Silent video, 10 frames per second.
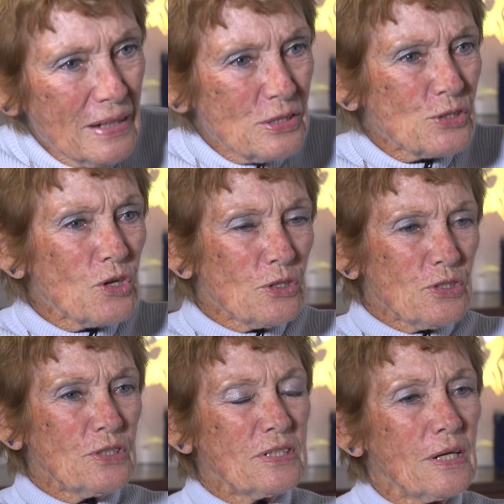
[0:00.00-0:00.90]
I
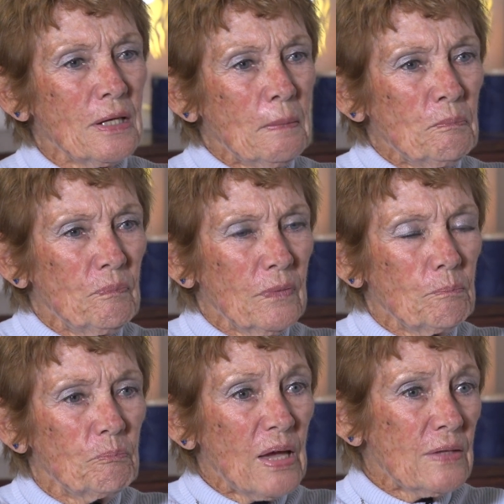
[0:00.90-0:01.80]
started
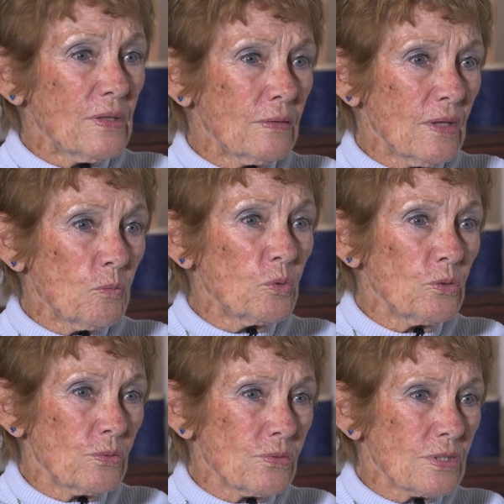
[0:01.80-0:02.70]
bathing their
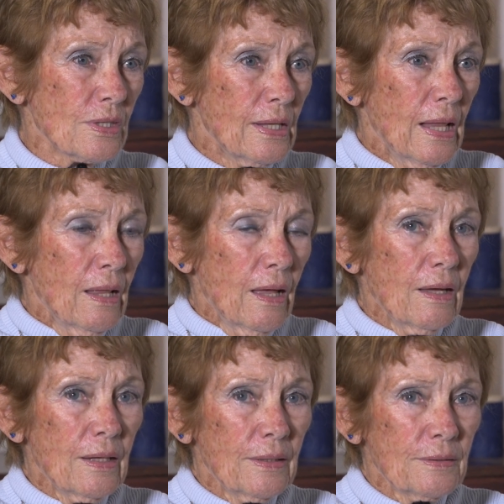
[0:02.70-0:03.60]
wounds
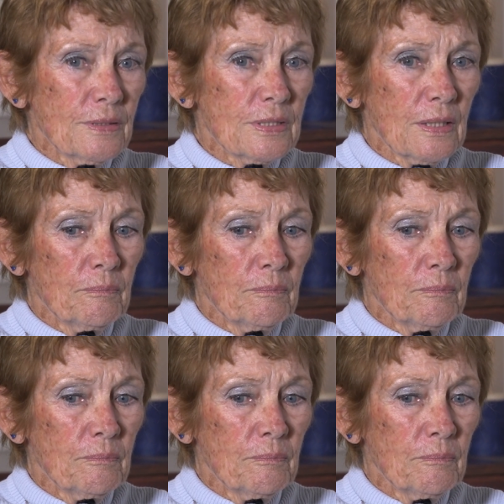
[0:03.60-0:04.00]
and